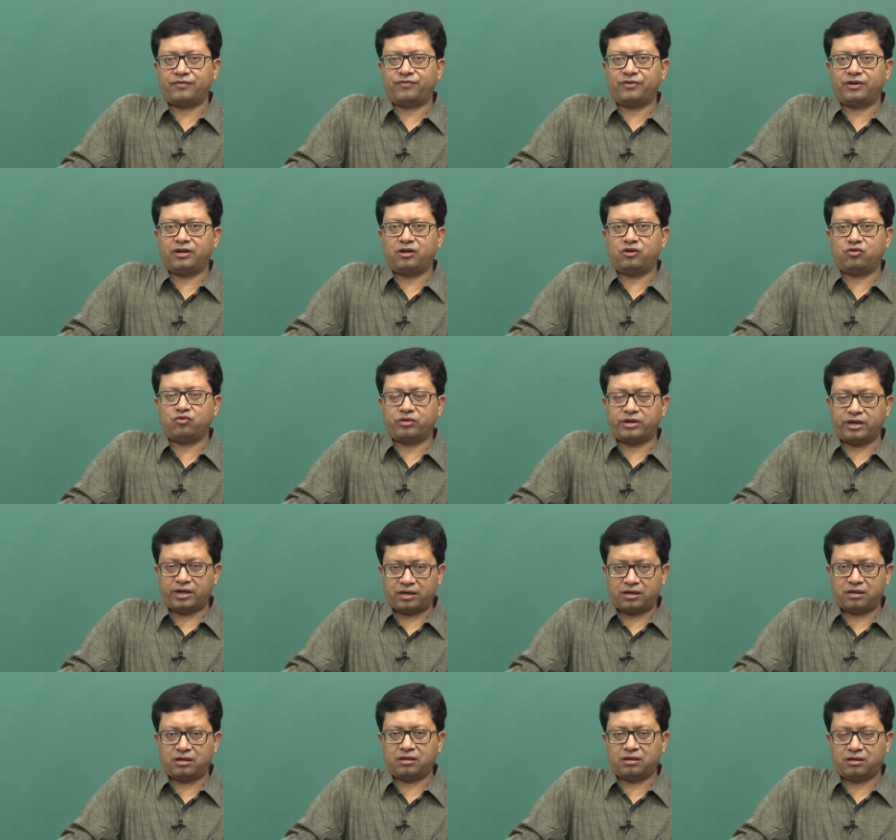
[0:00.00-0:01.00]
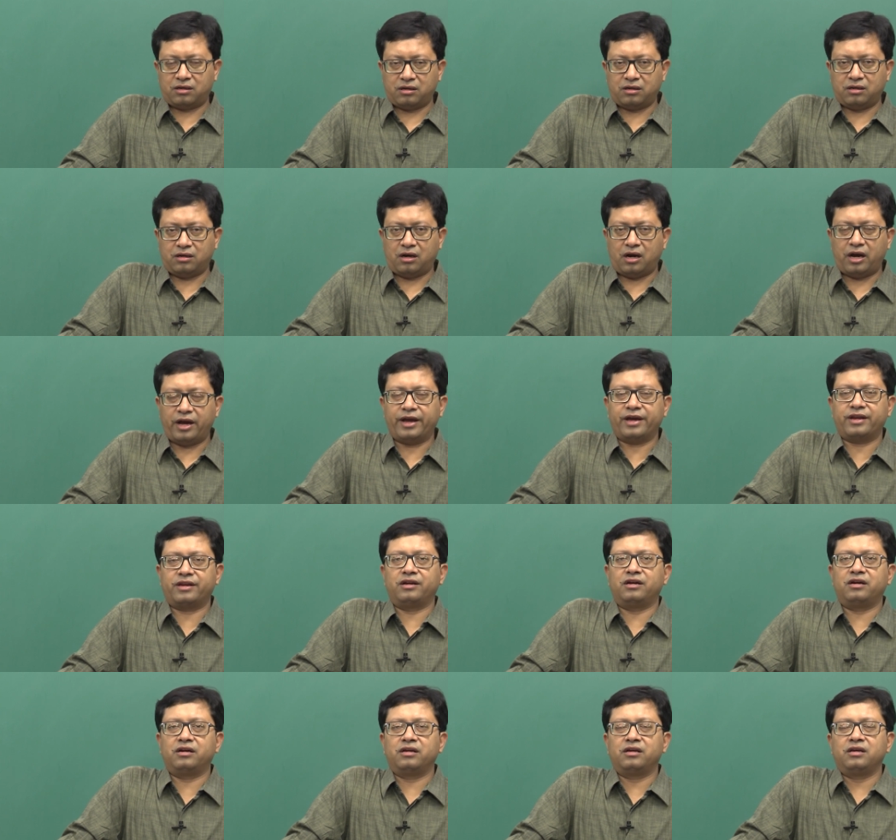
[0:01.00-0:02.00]
field to get higher
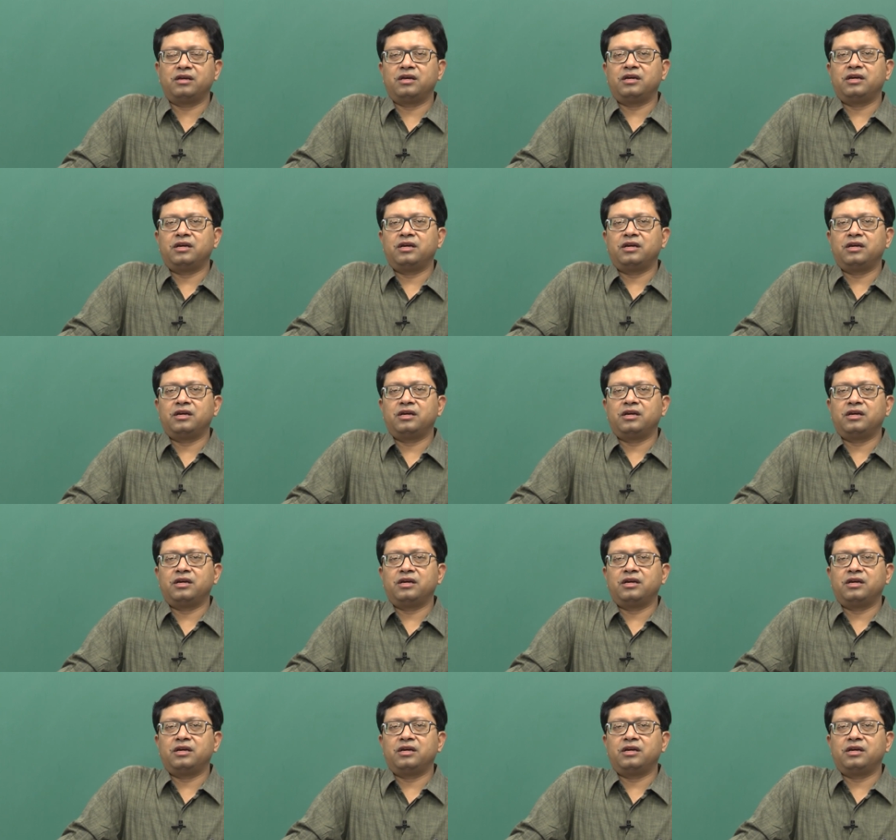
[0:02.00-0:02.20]
yield.